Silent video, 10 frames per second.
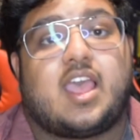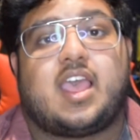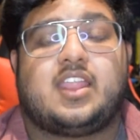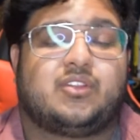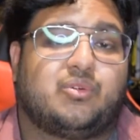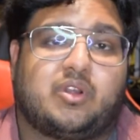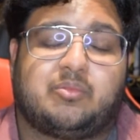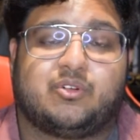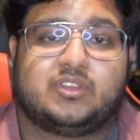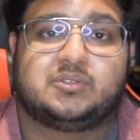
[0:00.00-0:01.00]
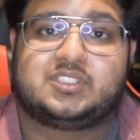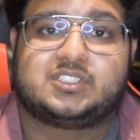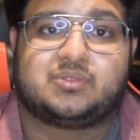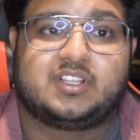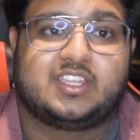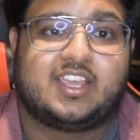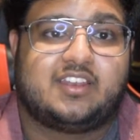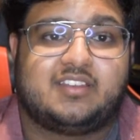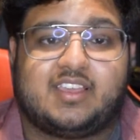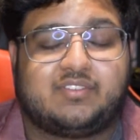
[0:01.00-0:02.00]
I don't know where I'm going with this really.
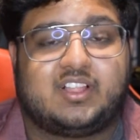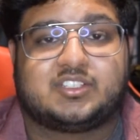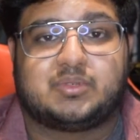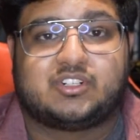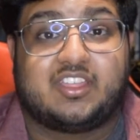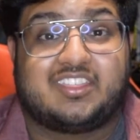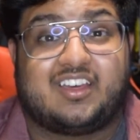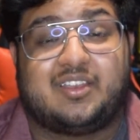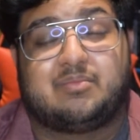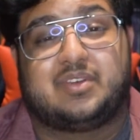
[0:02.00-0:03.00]
I've lost my train of thought,